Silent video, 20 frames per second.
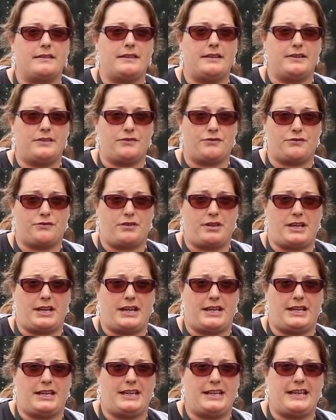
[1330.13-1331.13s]
This
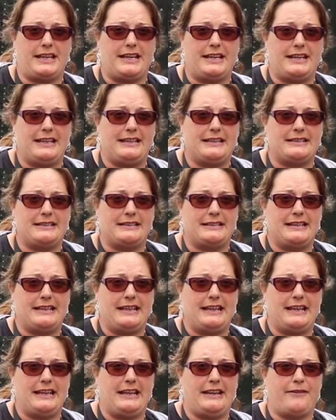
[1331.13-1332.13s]
train is
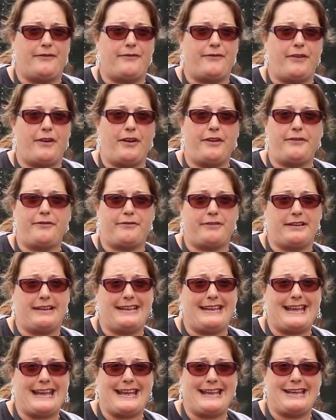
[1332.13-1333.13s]
the
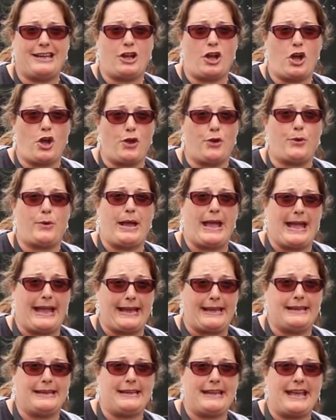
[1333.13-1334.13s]

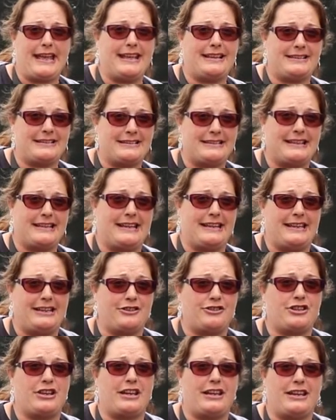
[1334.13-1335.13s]
53808
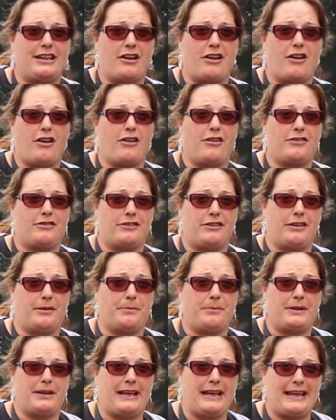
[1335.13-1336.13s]
SDJR
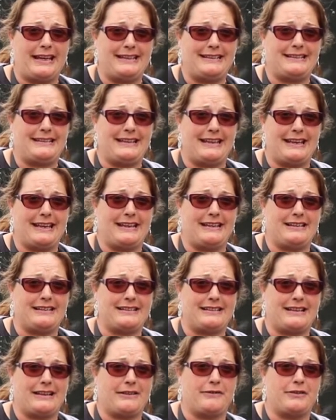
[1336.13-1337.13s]
number
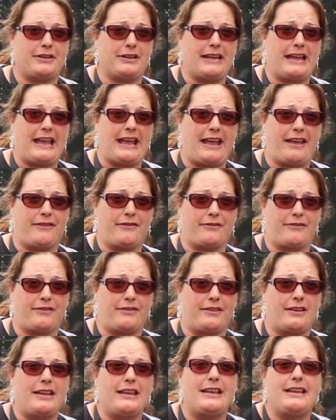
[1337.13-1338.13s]
887F.
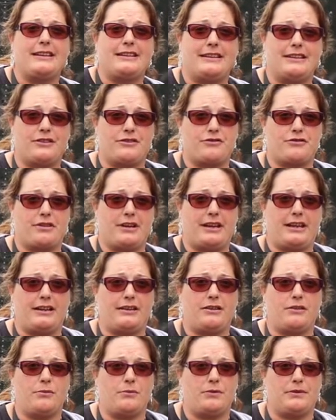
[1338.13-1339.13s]
This
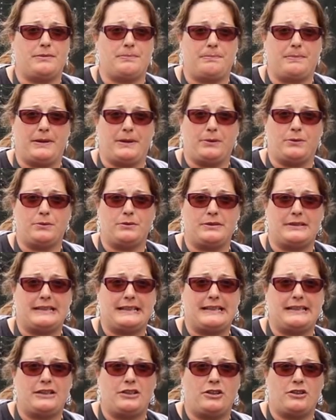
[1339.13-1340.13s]
train was built
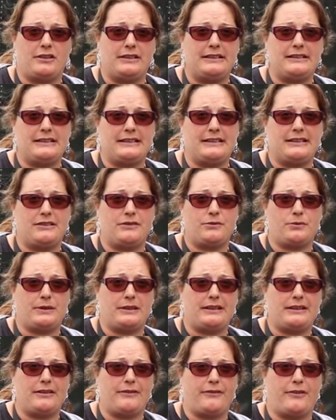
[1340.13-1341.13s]
in
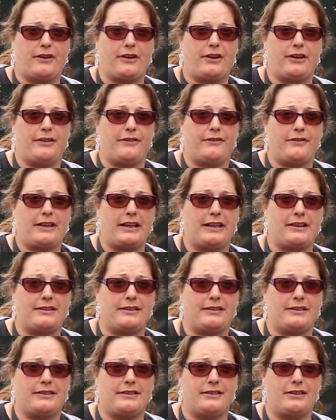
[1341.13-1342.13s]
1925
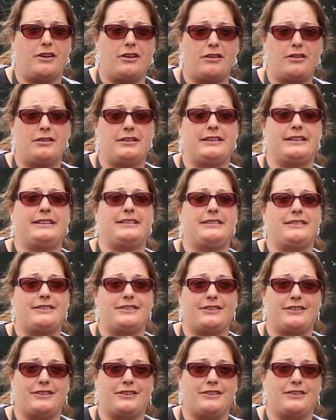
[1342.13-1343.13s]
at the
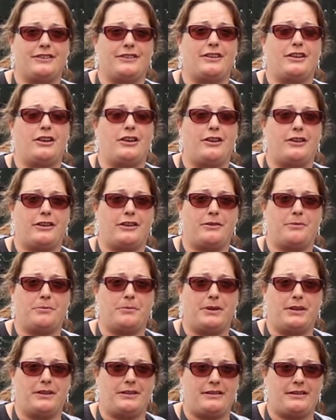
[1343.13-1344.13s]
Darlington
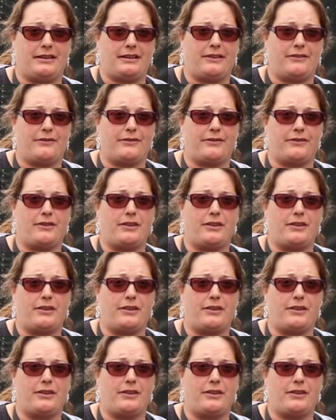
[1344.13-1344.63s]
locomotive,